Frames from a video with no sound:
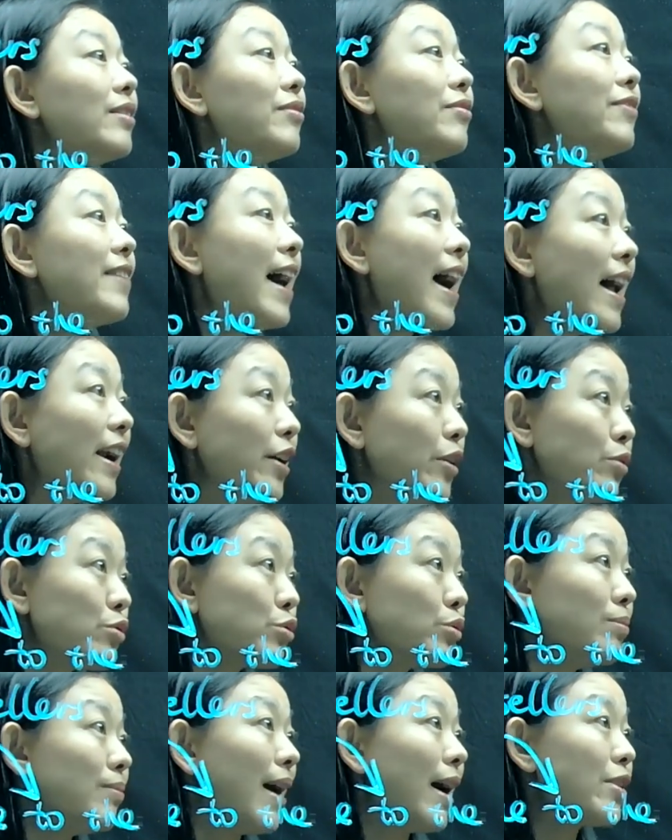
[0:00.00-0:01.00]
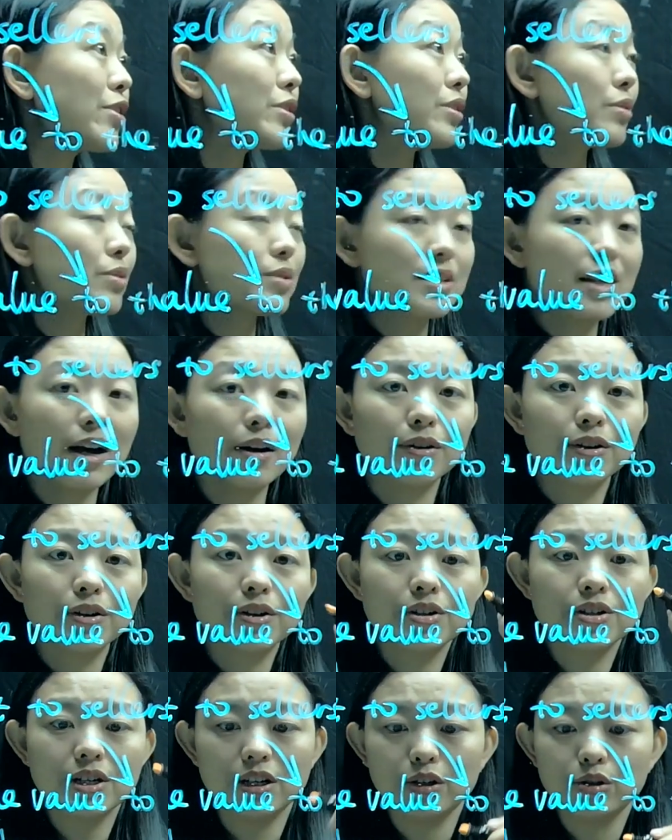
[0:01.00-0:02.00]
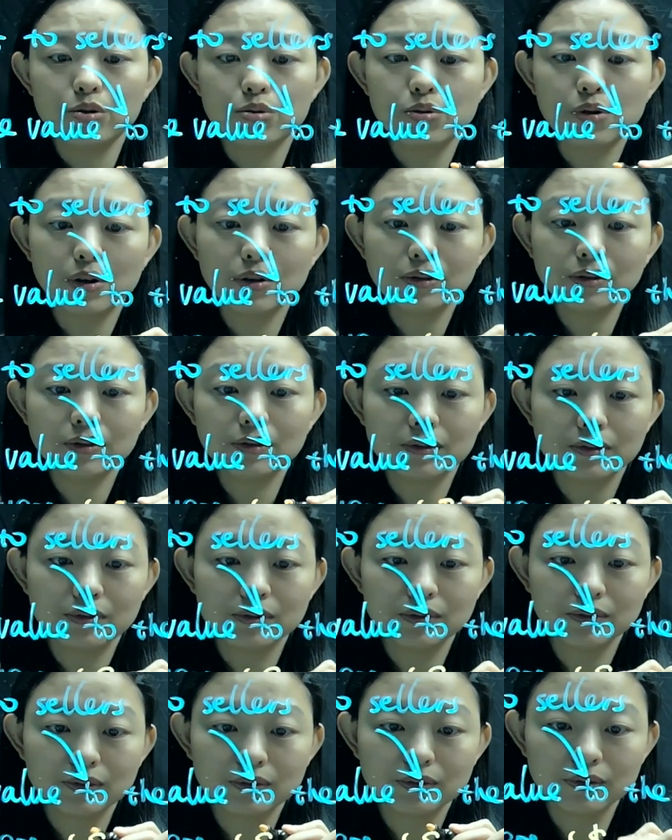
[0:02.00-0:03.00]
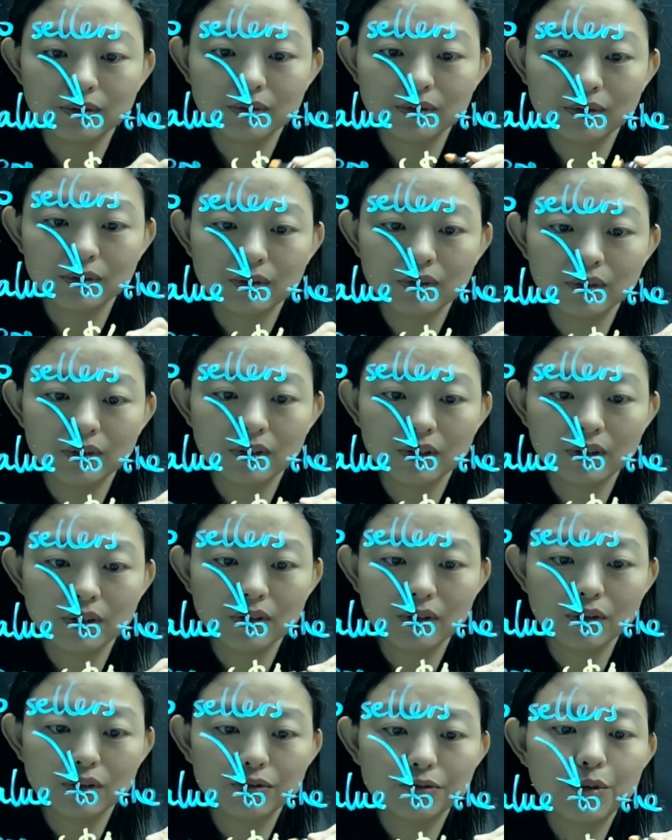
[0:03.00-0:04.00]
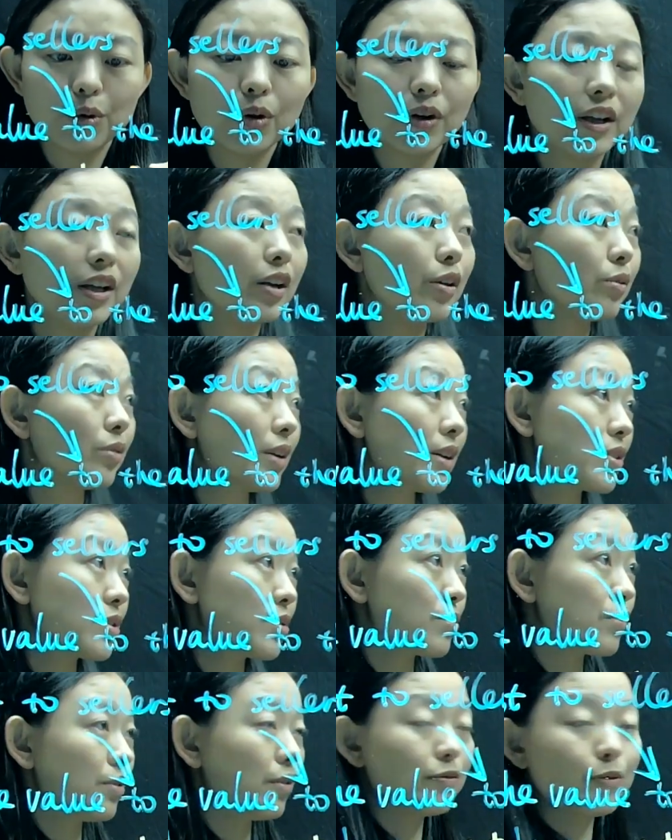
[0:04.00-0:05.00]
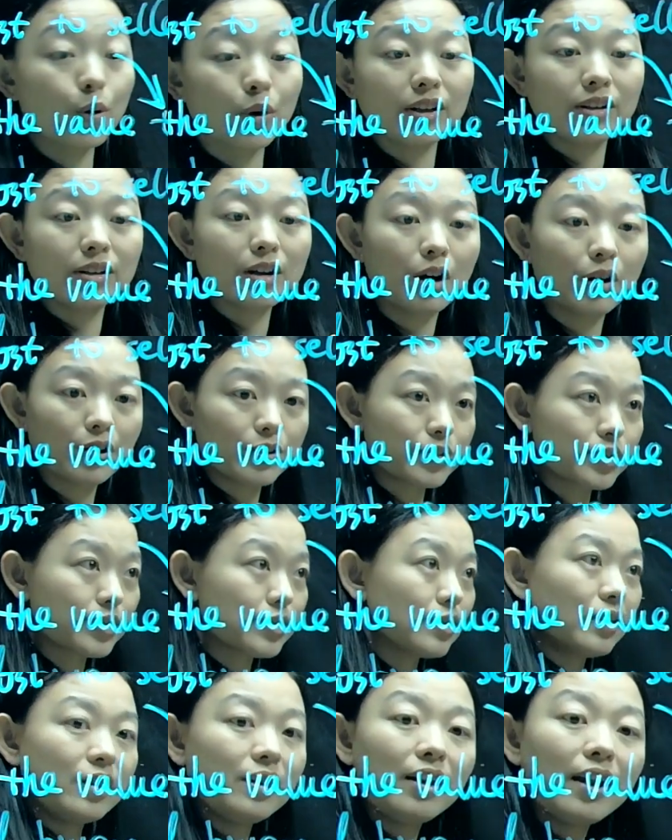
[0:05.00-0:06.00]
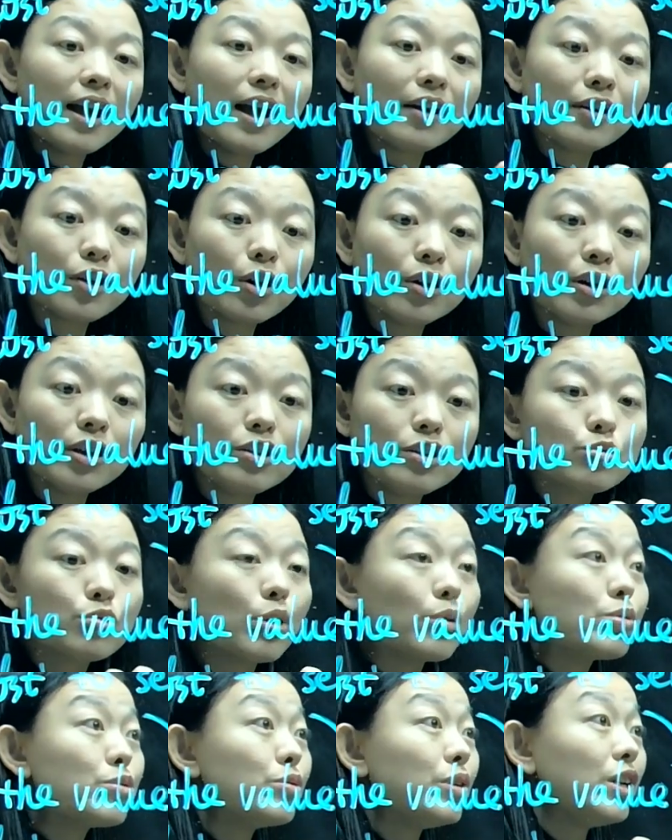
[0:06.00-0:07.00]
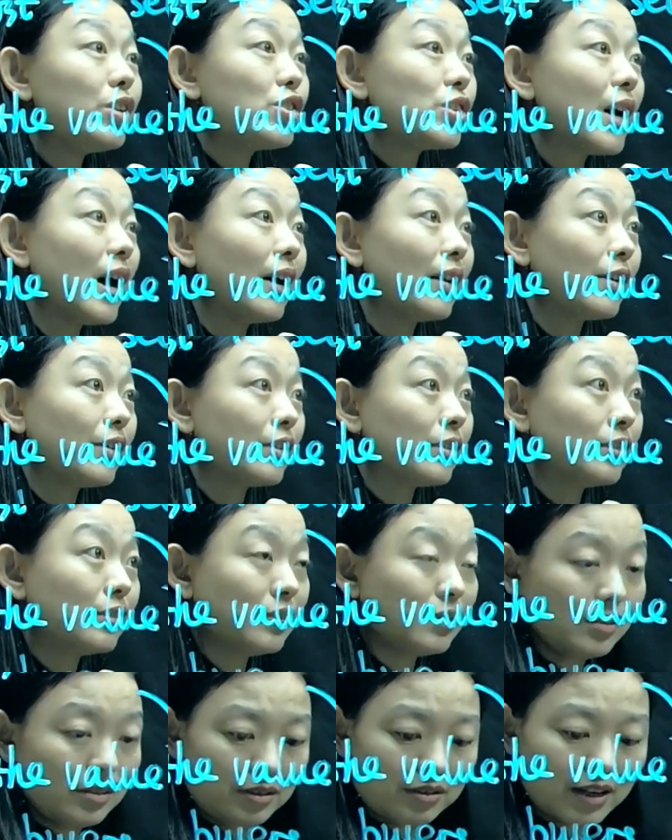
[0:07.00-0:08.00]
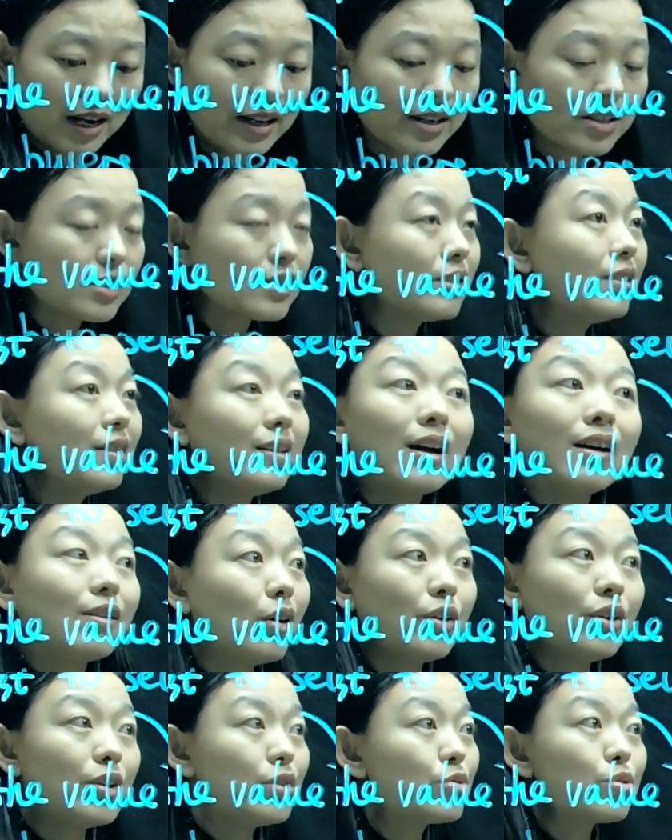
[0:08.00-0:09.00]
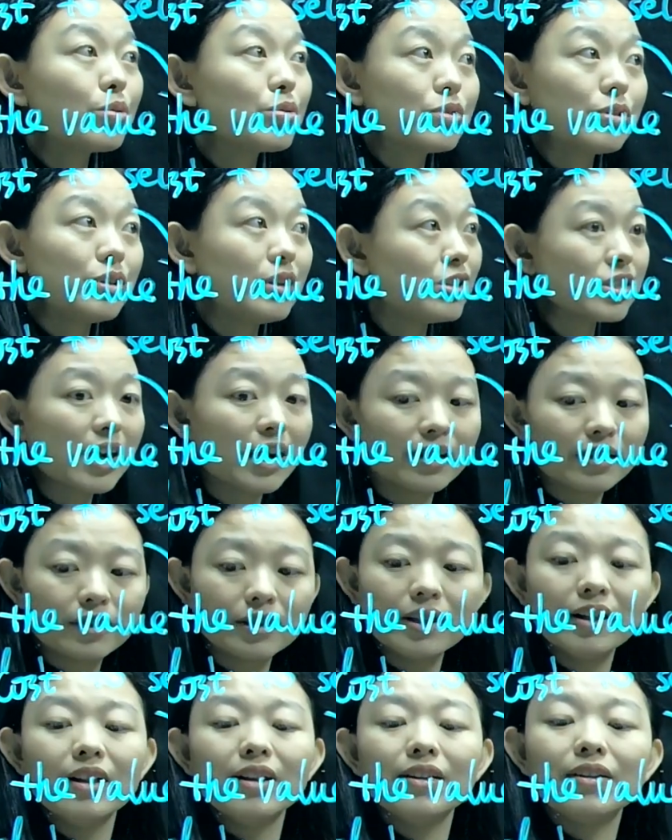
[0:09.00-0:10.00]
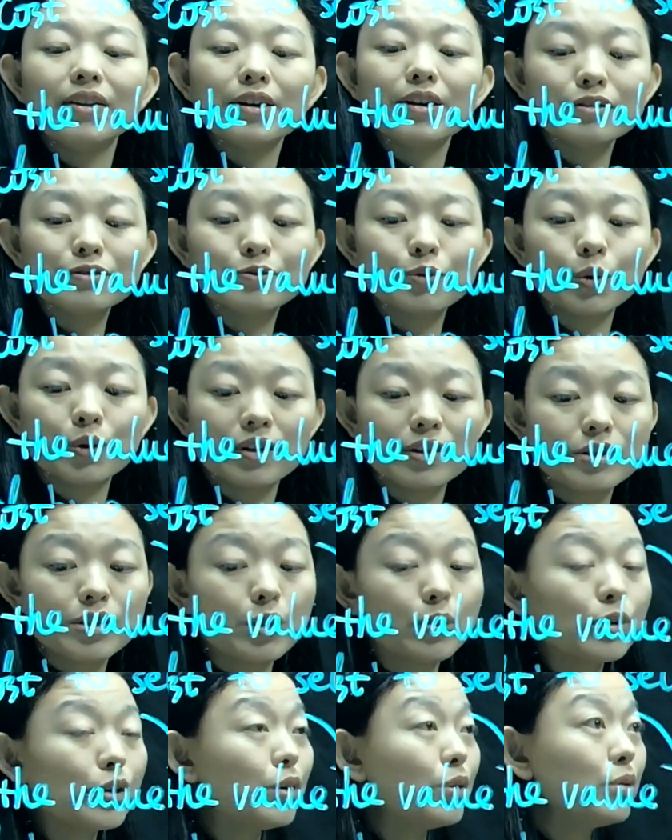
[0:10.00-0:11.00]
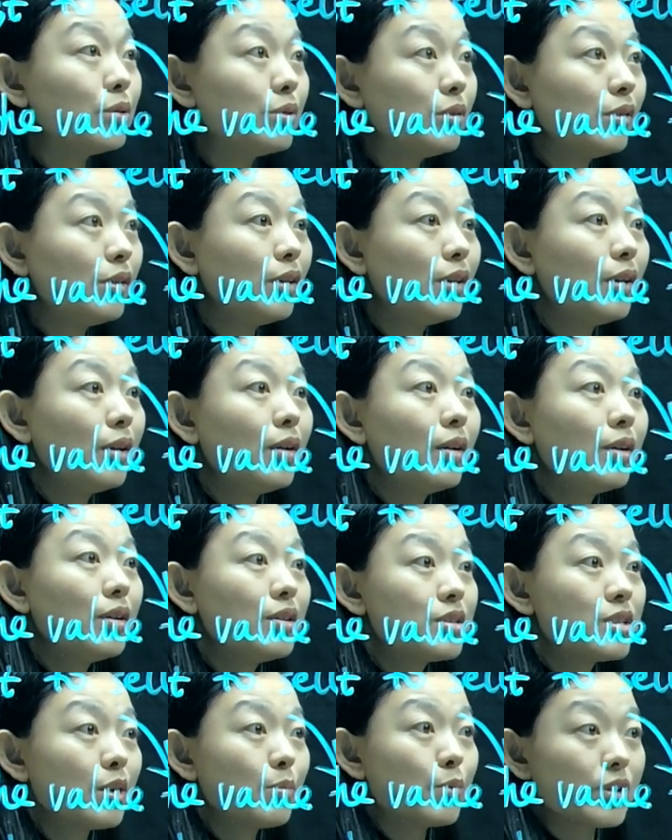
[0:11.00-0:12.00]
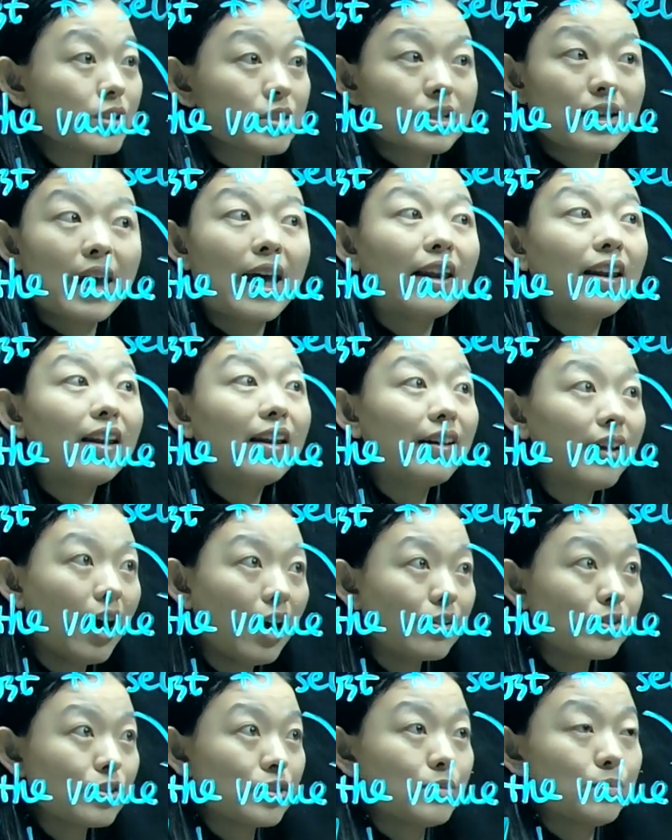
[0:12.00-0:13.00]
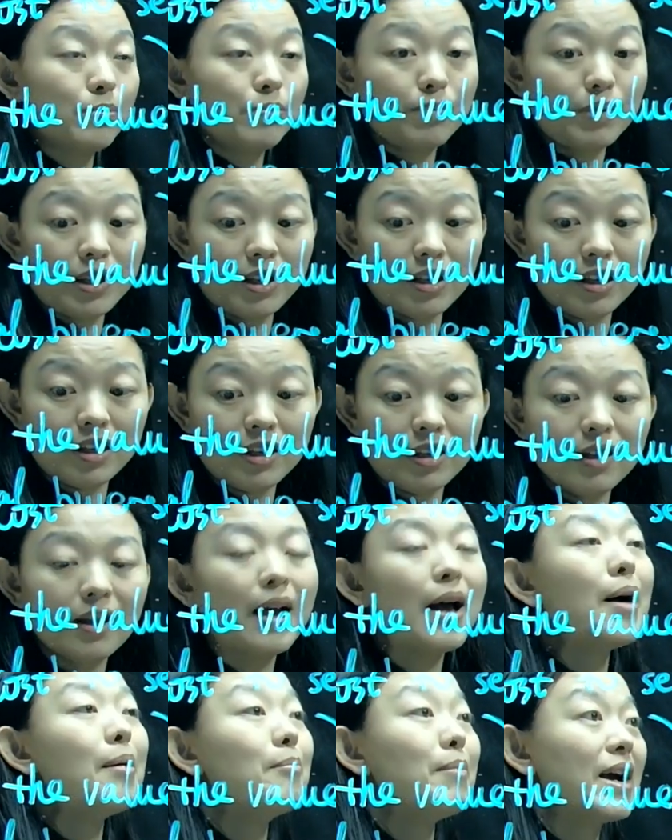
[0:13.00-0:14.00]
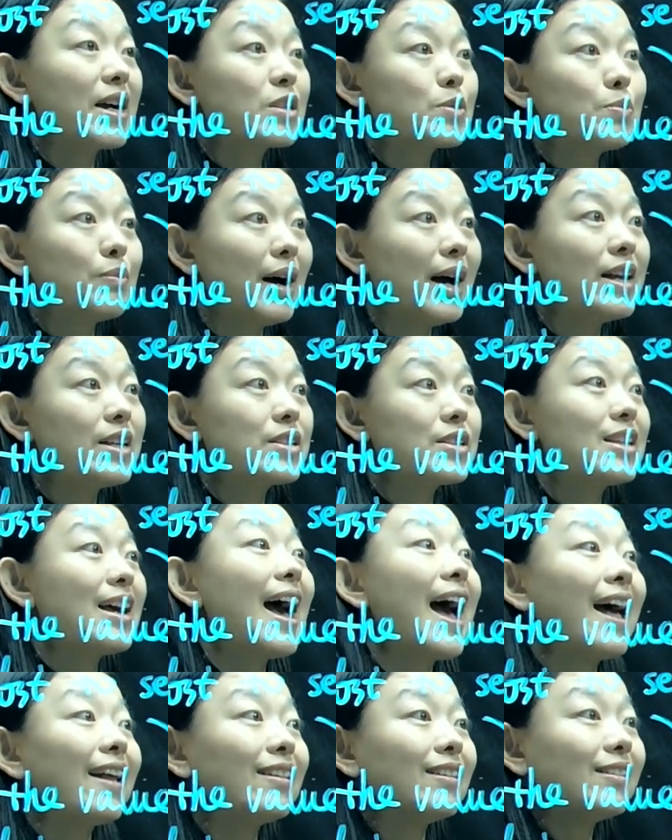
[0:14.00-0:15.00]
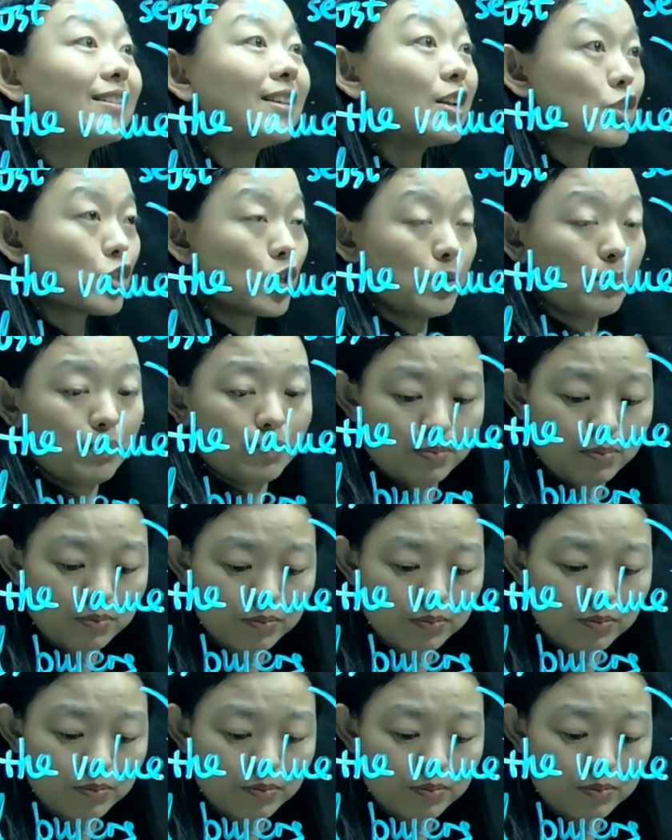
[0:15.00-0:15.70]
the value to marginal sellers equal 40 units or $40. They are not equal to each other, right? They are not equal to each other. Therefore, the total surplus cannot be maximized at this